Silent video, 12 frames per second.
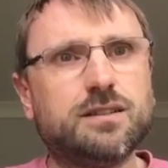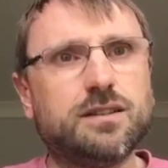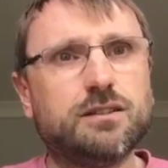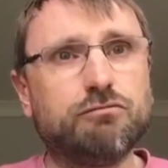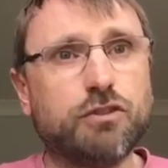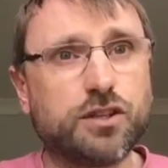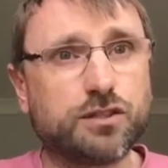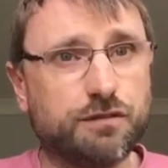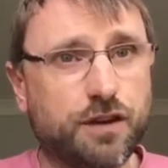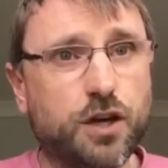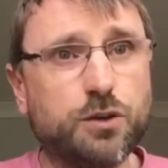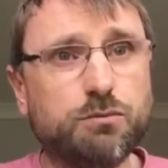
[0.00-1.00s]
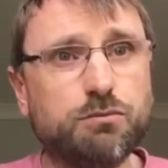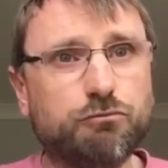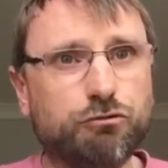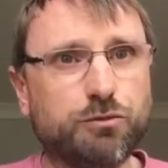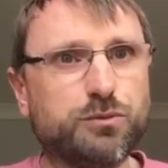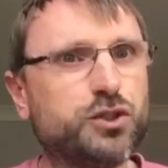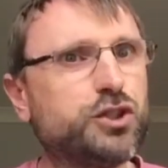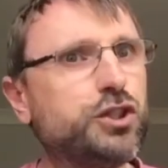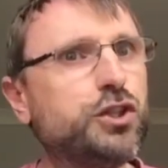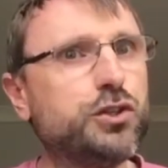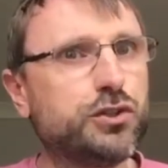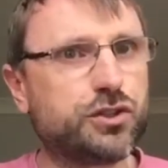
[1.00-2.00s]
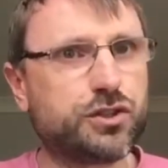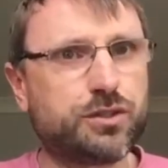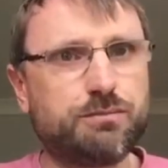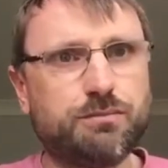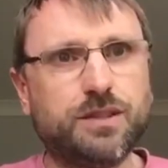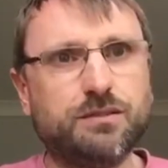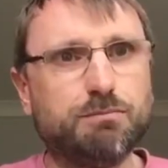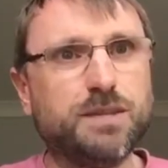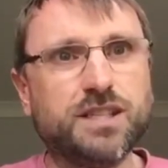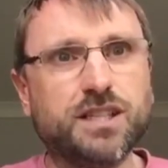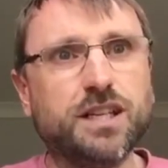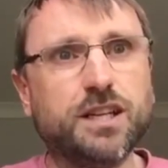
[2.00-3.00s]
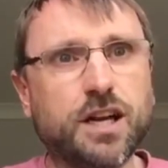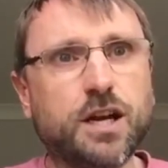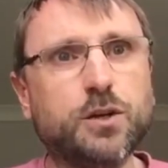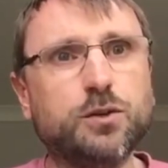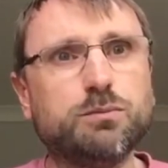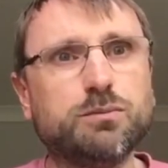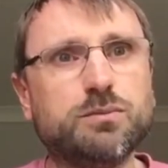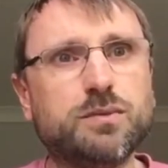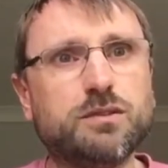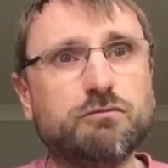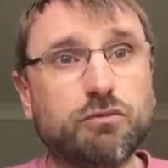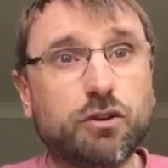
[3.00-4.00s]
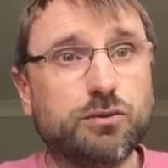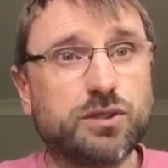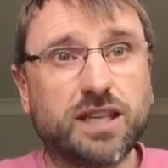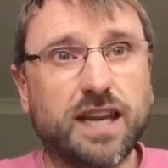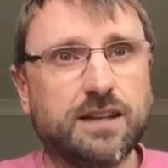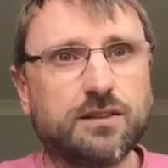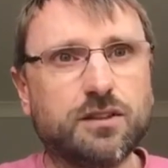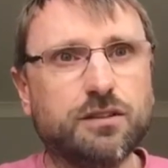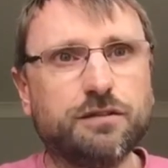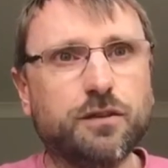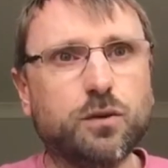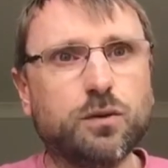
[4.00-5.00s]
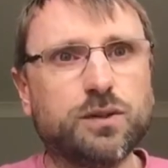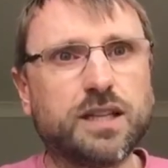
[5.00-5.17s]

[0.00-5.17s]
The rise of home groups, church meeting in home, rose again to the fore.